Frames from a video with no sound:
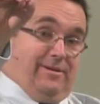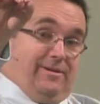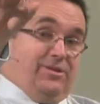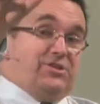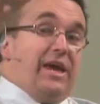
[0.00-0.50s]

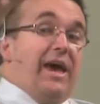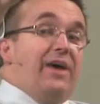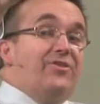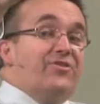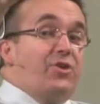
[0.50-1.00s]
He
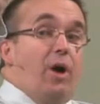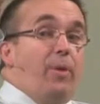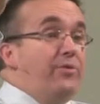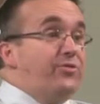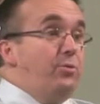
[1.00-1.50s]
says, come
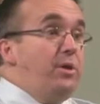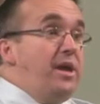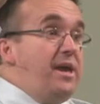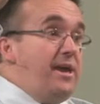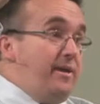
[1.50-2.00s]
unto
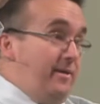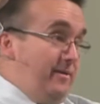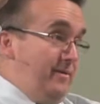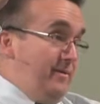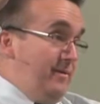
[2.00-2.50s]

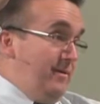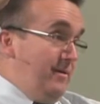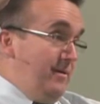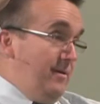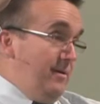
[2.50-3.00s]
me,
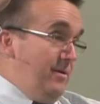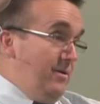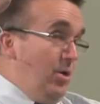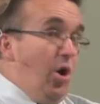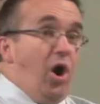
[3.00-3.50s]

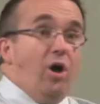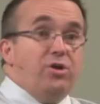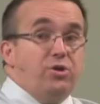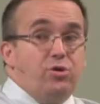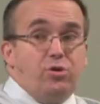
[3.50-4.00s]
all
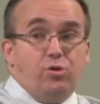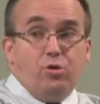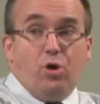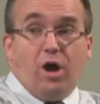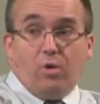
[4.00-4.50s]
you
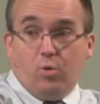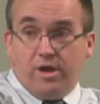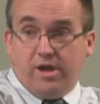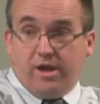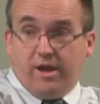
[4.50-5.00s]
who are
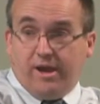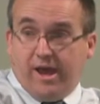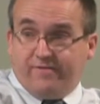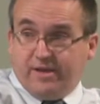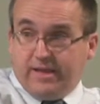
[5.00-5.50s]
weary and
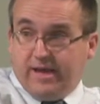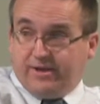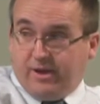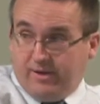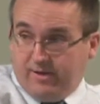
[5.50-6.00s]
heavy
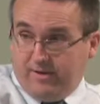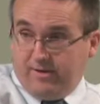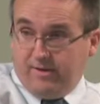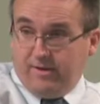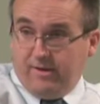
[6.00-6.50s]
laden,
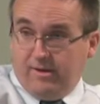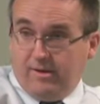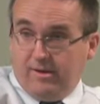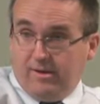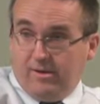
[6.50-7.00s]

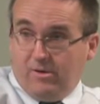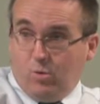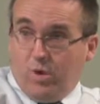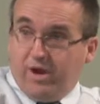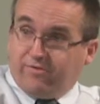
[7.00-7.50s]

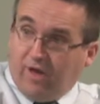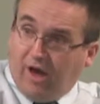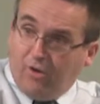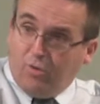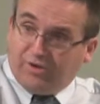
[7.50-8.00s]
weighed
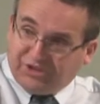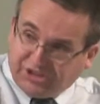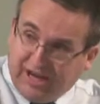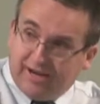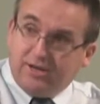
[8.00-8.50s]
down with
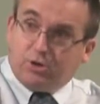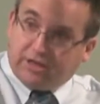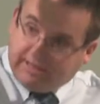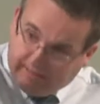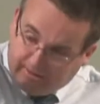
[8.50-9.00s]
sin, you're
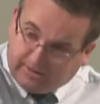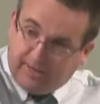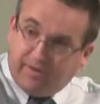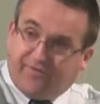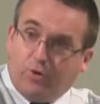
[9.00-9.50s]
guilty
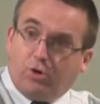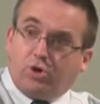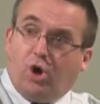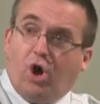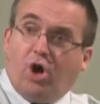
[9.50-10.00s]
before
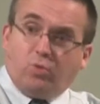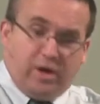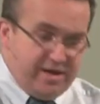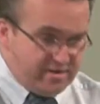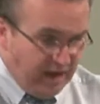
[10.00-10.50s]
God,
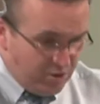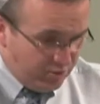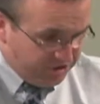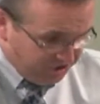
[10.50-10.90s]
weighed down with